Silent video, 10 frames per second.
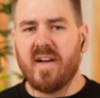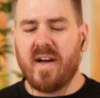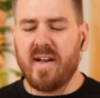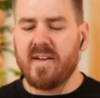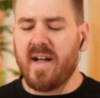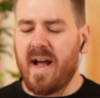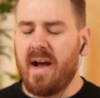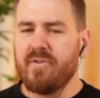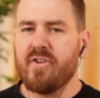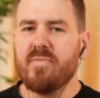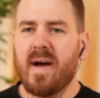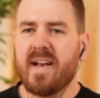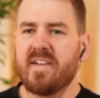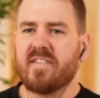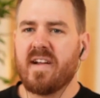And how do you
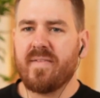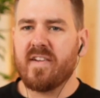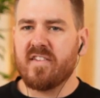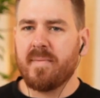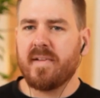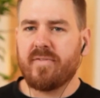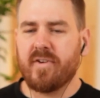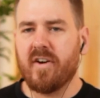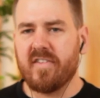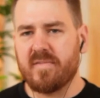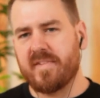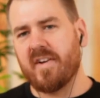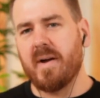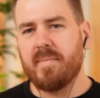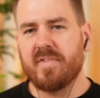manage having so many different customer
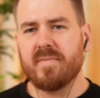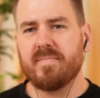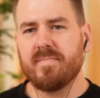types?